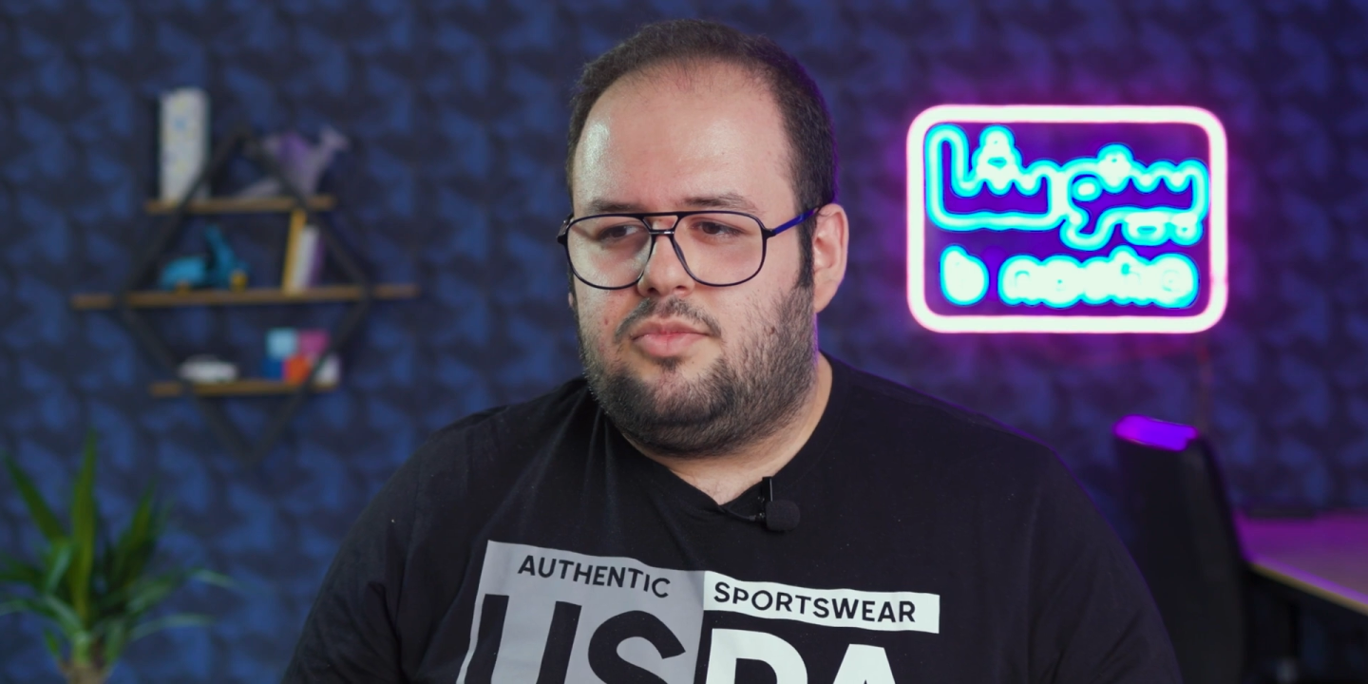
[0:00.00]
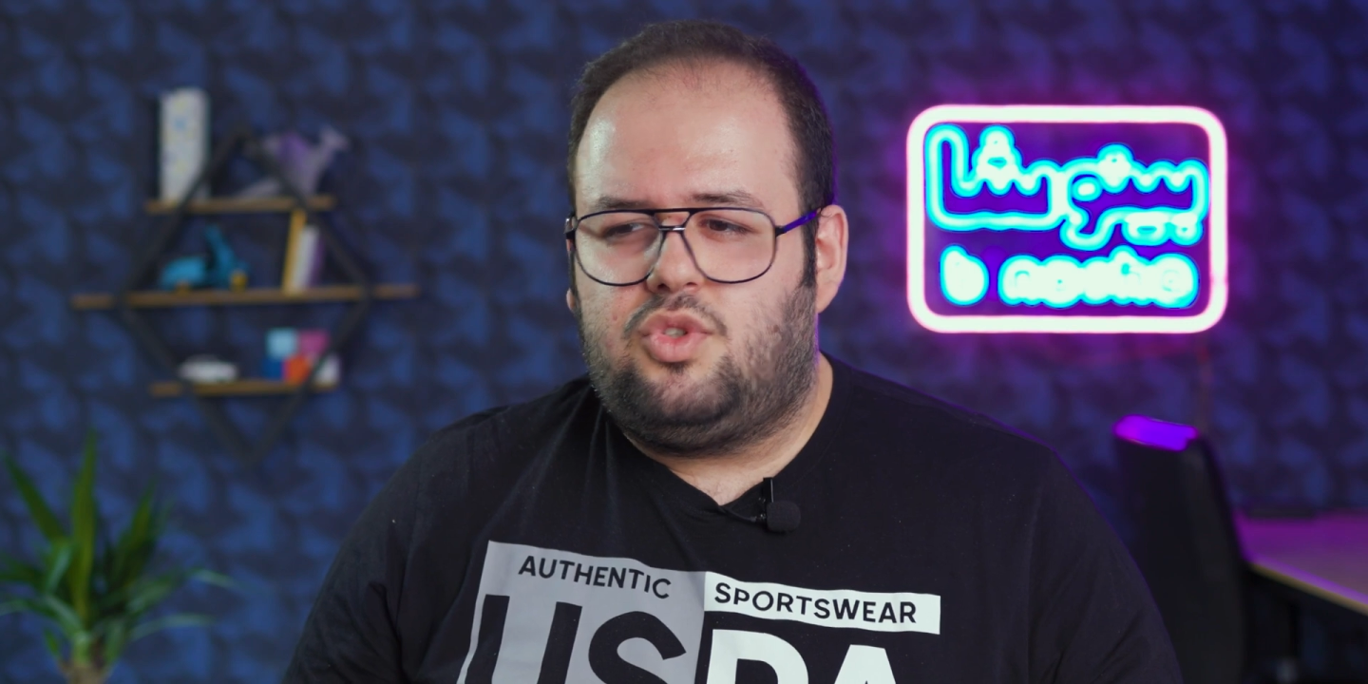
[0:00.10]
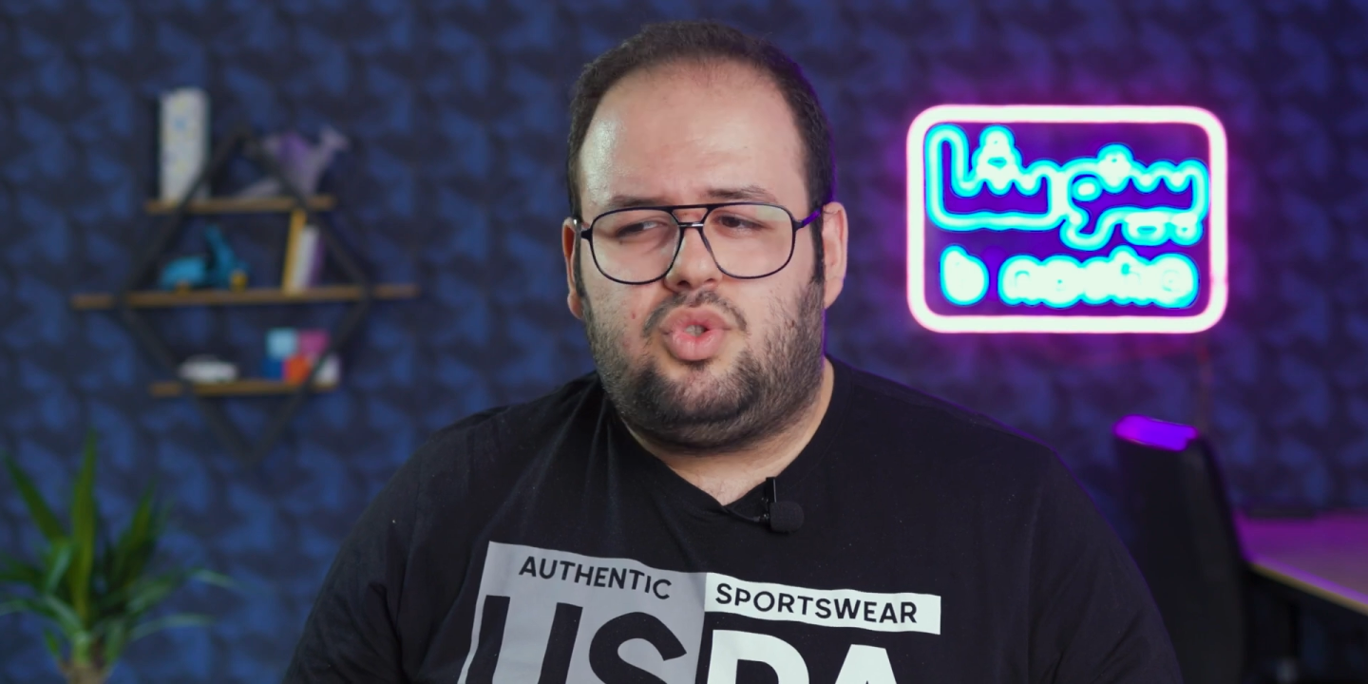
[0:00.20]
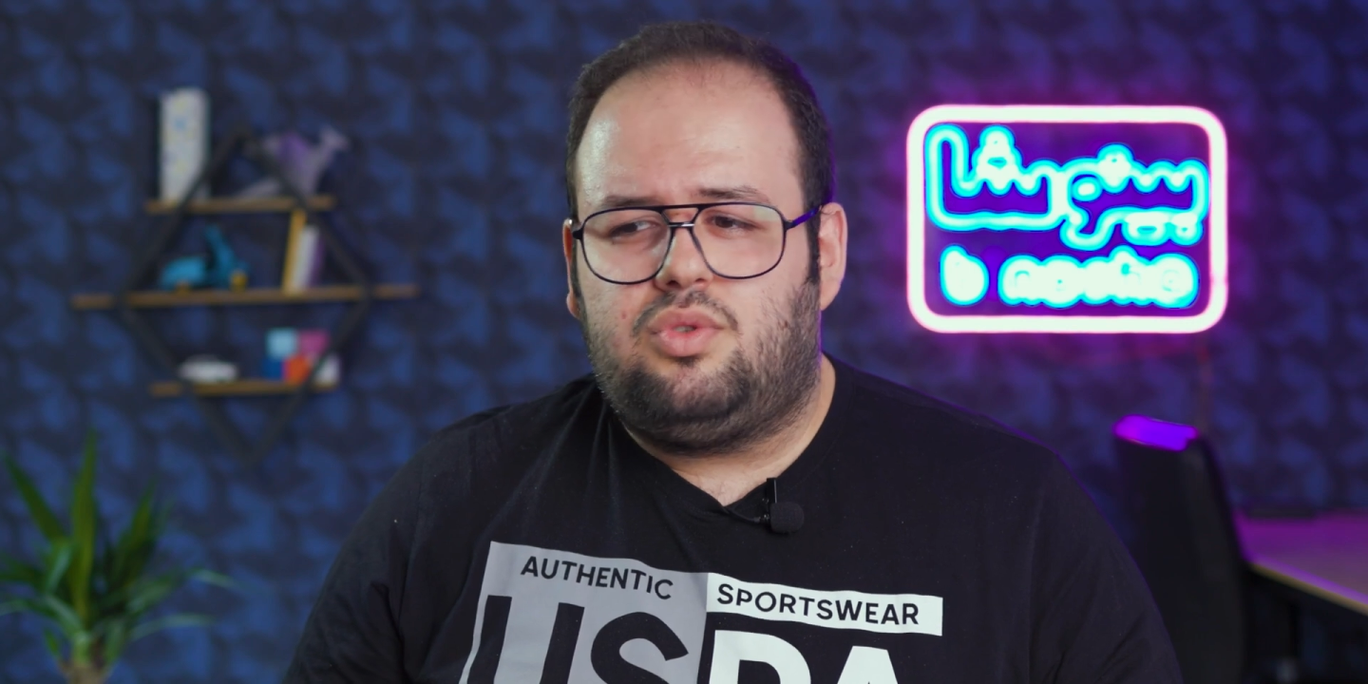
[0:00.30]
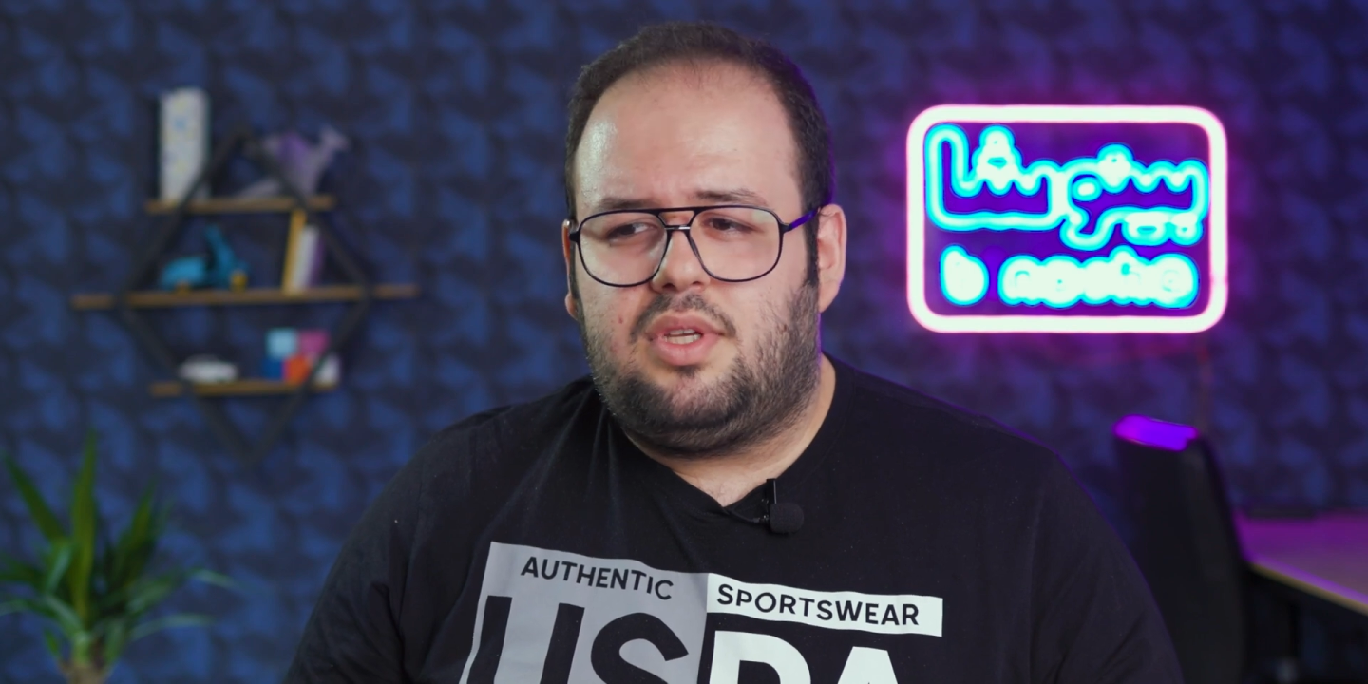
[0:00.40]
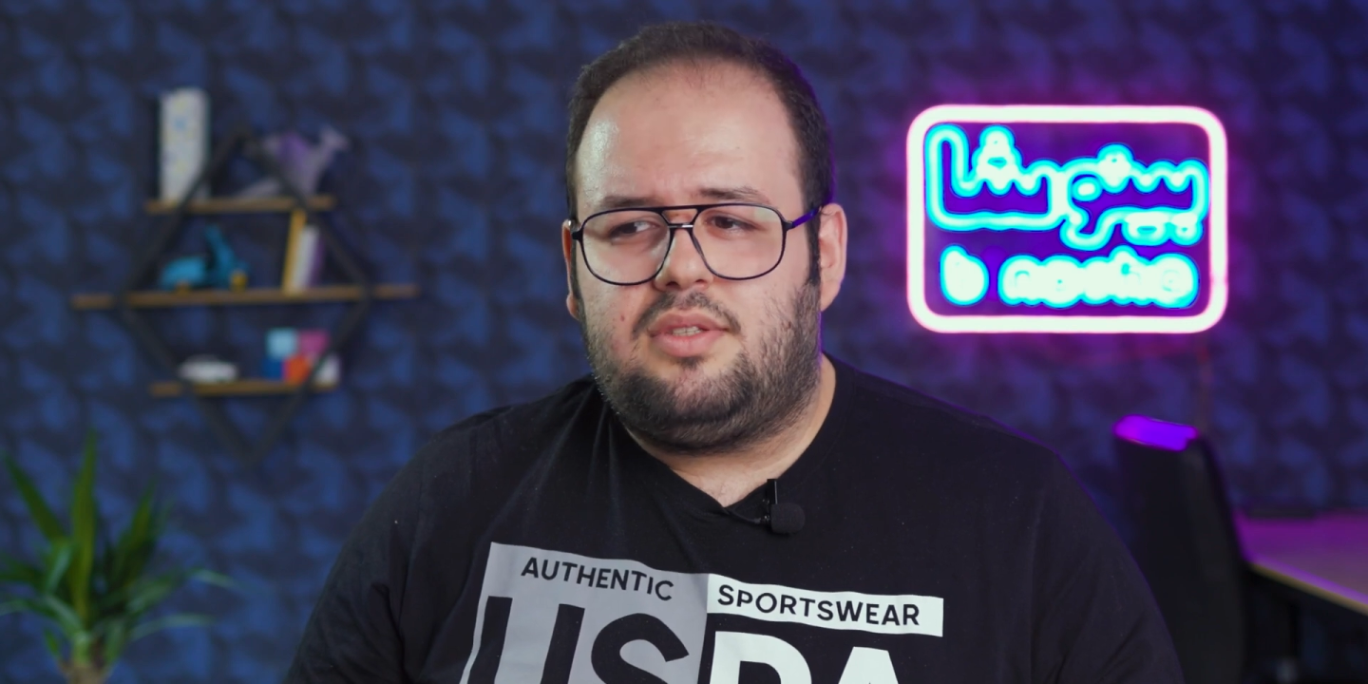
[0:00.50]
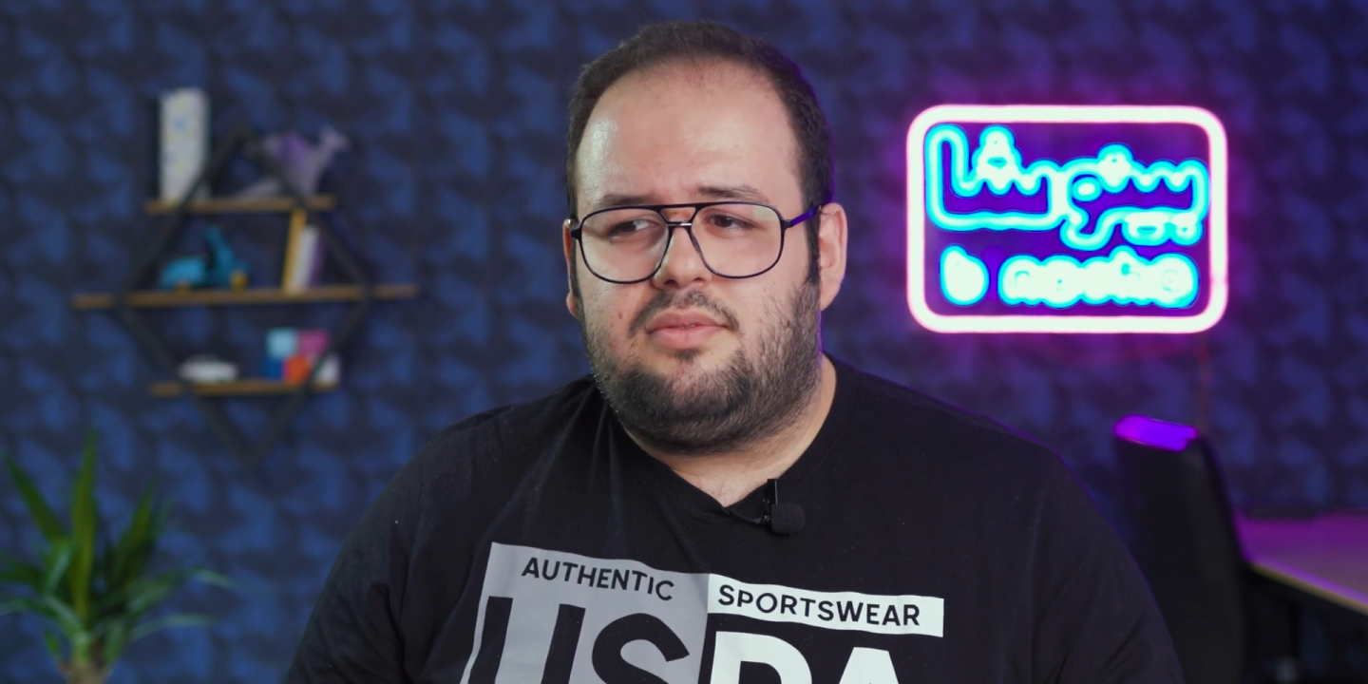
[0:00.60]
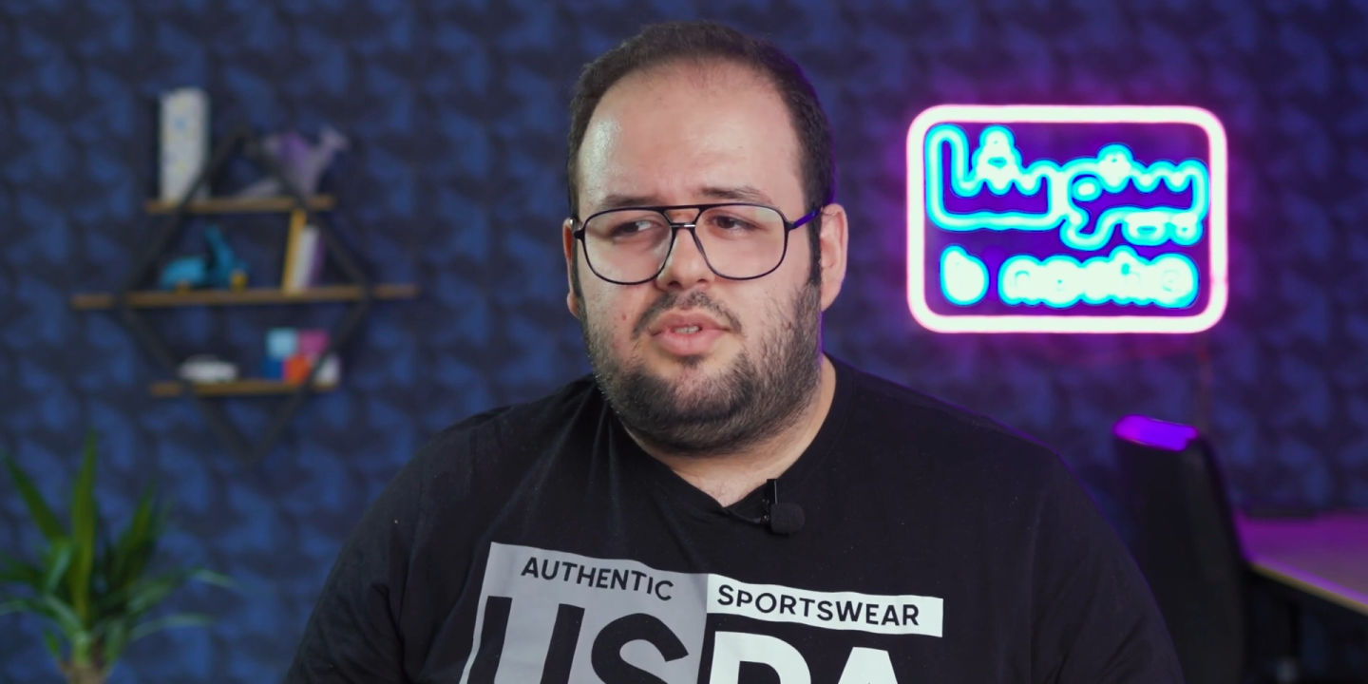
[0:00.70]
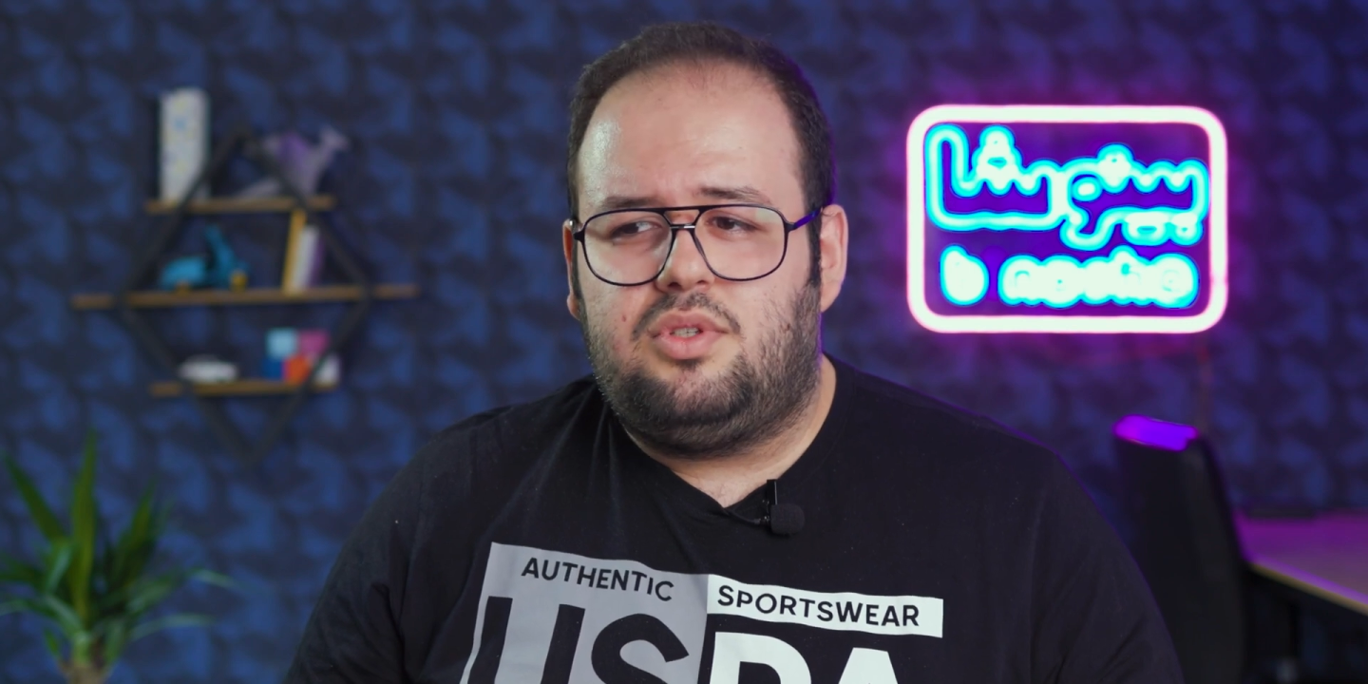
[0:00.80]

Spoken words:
you shouldn't